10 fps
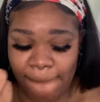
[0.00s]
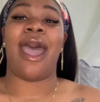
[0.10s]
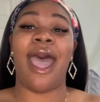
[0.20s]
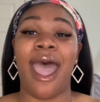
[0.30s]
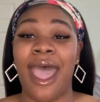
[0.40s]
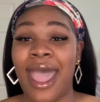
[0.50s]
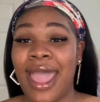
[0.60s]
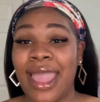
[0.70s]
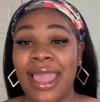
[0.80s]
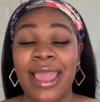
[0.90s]

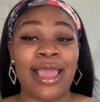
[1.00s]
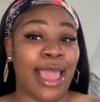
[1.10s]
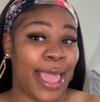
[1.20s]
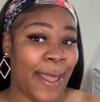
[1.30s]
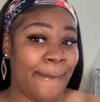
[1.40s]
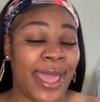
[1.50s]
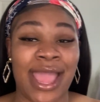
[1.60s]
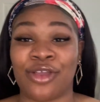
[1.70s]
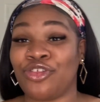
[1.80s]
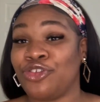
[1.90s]
I am
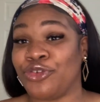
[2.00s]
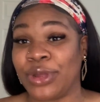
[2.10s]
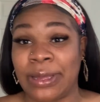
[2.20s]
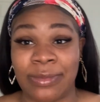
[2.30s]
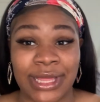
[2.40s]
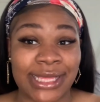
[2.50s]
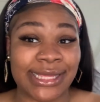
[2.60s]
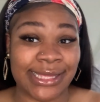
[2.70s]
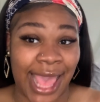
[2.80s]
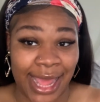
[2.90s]
extremely
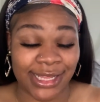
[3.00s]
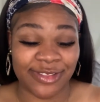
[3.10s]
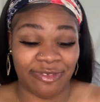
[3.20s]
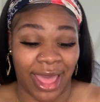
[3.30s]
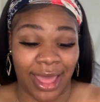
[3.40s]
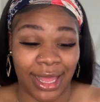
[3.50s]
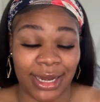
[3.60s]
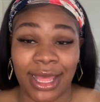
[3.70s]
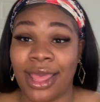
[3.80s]
satisfied.